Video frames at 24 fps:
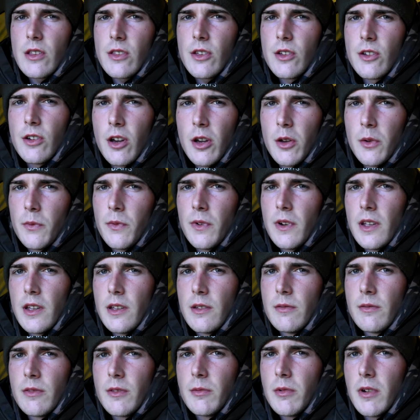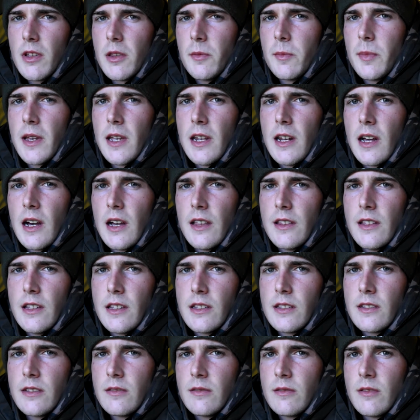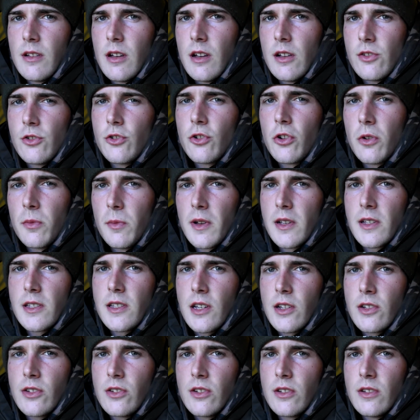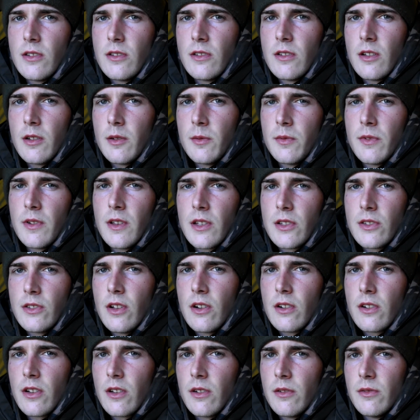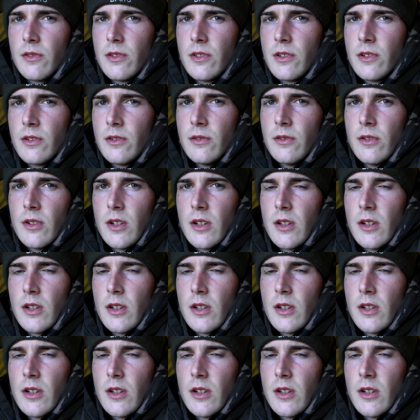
So hopefully the weather being like this during my session, hopefully that's not going to